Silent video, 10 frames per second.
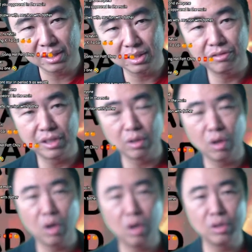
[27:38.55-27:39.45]
It's difficult.
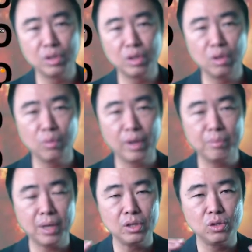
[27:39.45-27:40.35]
Or
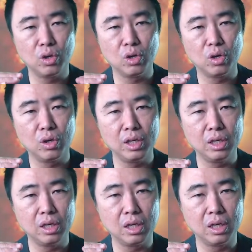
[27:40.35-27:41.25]
whereby your
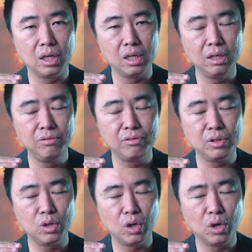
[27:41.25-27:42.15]

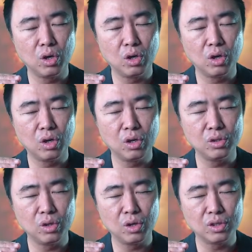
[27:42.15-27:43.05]

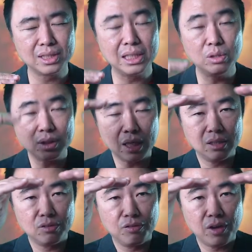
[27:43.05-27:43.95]
your skill set
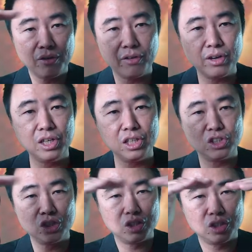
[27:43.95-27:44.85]
is very, very
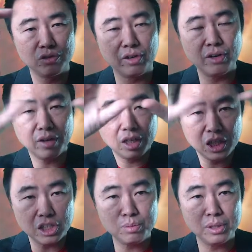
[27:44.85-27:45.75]
niche. Very, very
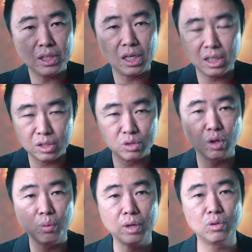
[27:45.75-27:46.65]
niche means that it is
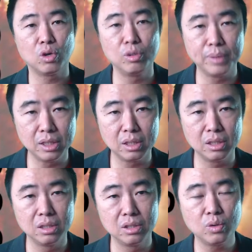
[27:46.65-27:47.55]
not well documented.
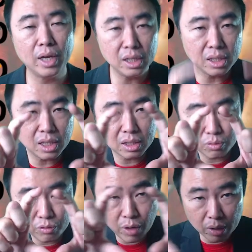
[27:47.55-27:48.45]
So anything that's
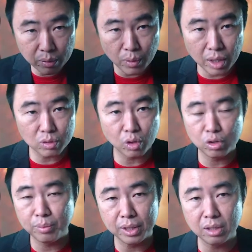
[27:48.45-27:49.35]
very well
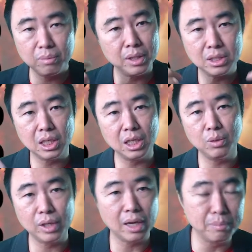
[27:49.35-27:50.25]
documented basically
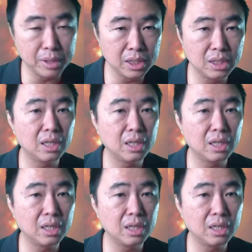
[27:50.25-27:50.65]
will get murdered.